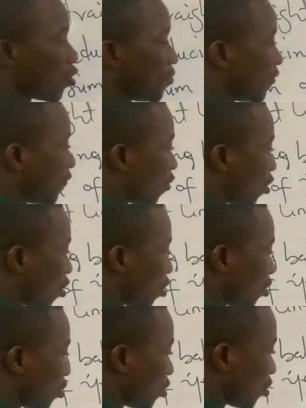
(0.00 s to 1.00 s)
will be
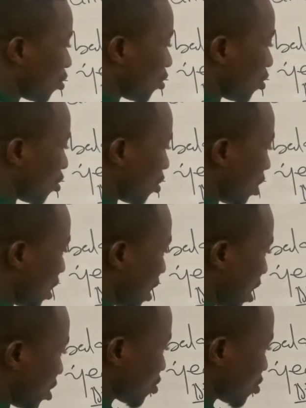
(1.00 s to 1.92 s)
4 out